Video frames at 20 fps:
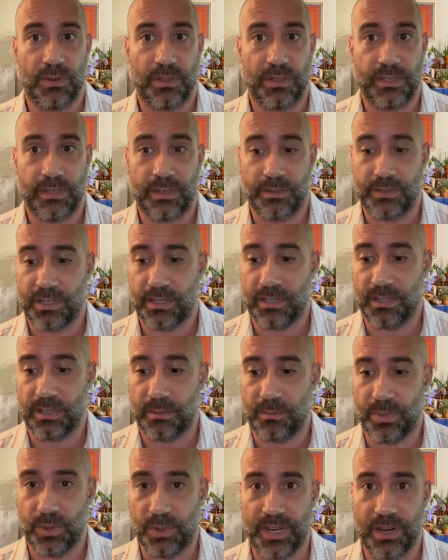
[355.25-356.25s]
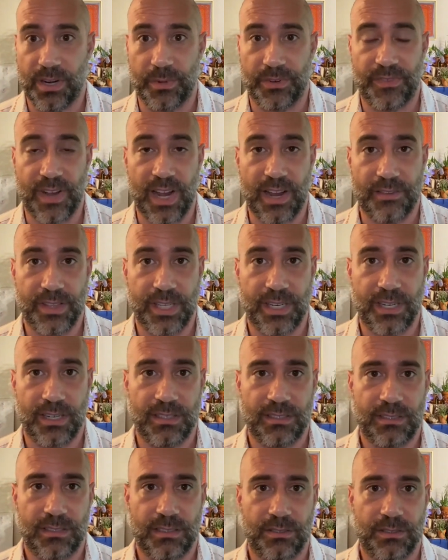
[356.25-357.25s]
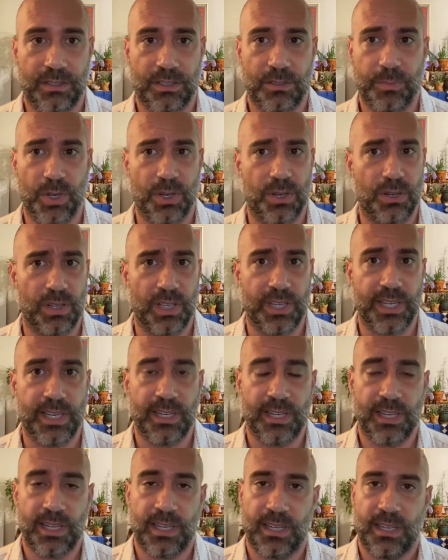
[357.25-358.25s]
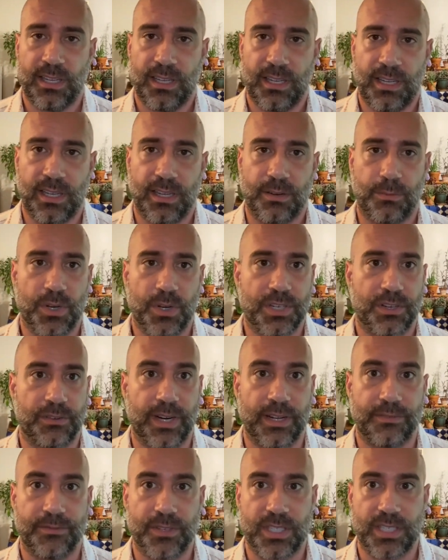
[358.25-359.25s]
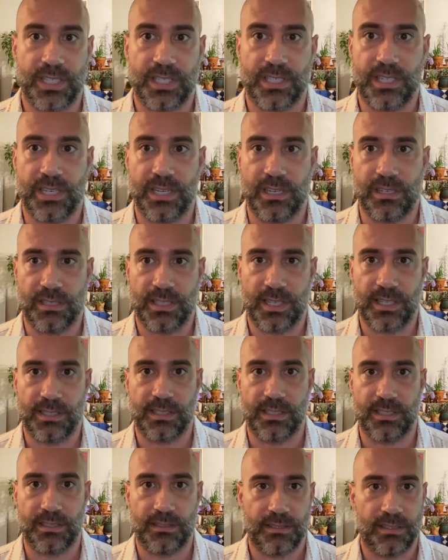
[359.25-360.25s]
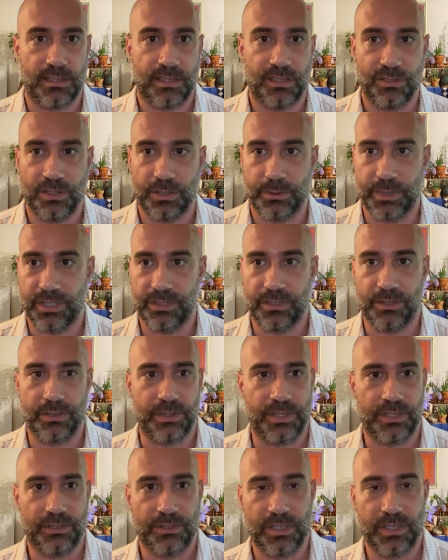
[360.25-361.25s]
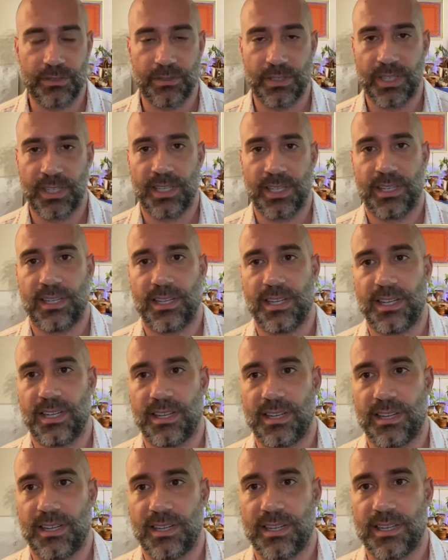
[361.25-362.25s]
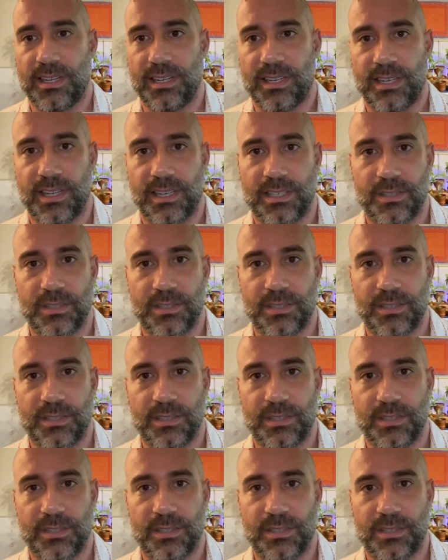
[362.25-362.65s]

was the employee number 5 there, so super early, and worked at Reddit for 6 years as it grew and grew and grew. Got to